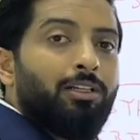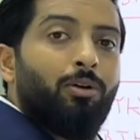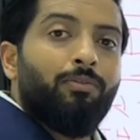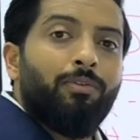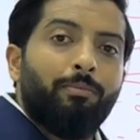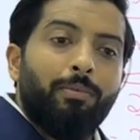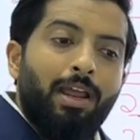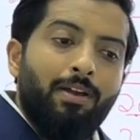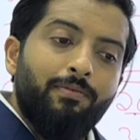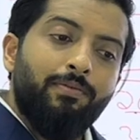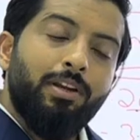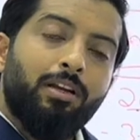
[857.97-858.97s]
now from
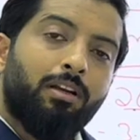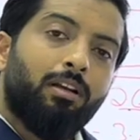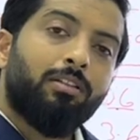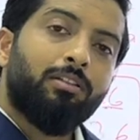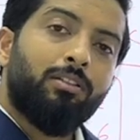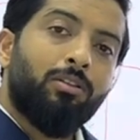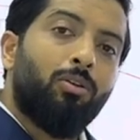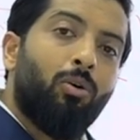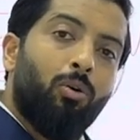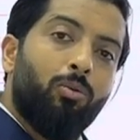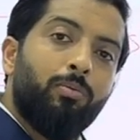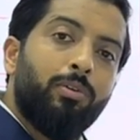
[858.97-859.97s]
every cluster
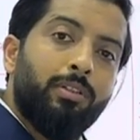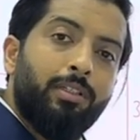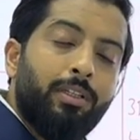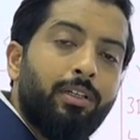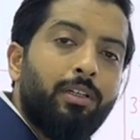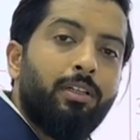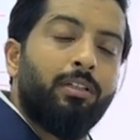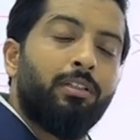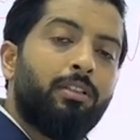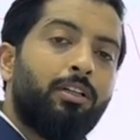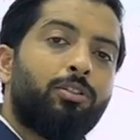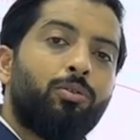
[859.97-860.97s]
onwards here,
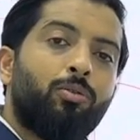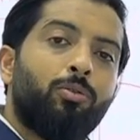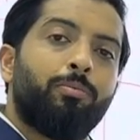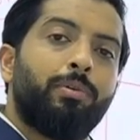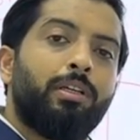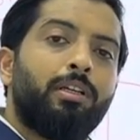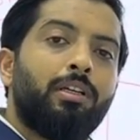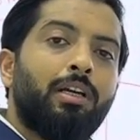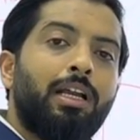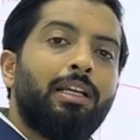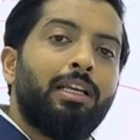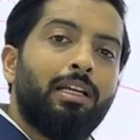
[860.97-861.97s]
there's going to be
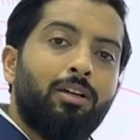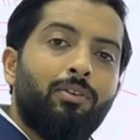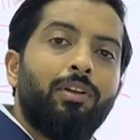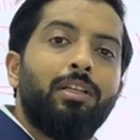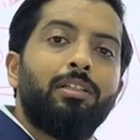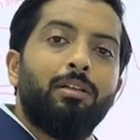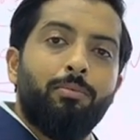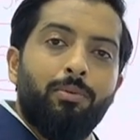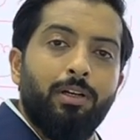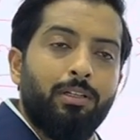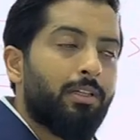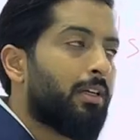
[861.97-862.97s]
an increase in
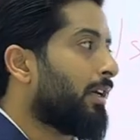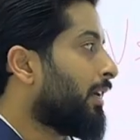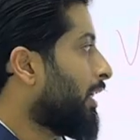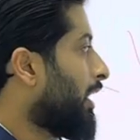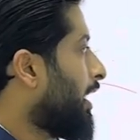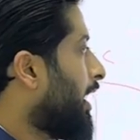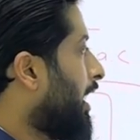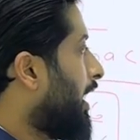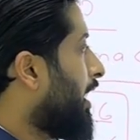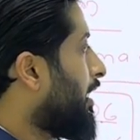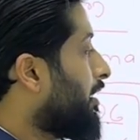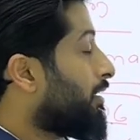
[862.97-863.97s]
price.
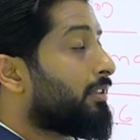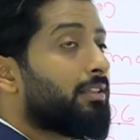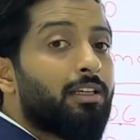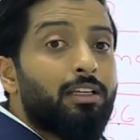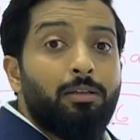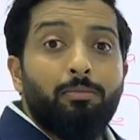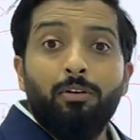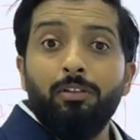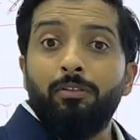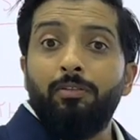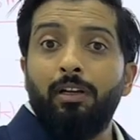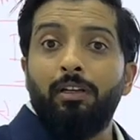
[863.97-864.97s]
I understand Emaar is
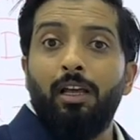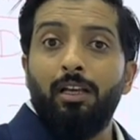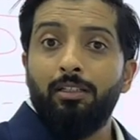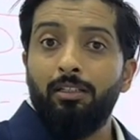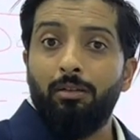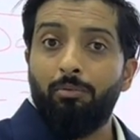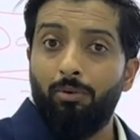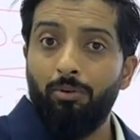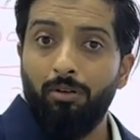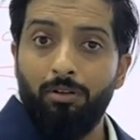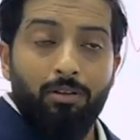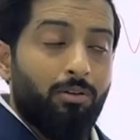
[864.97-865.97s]
a fantastic
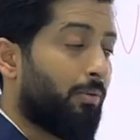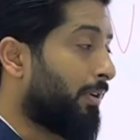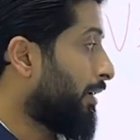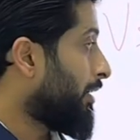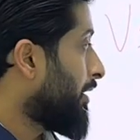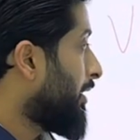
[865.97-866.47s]
product, okay?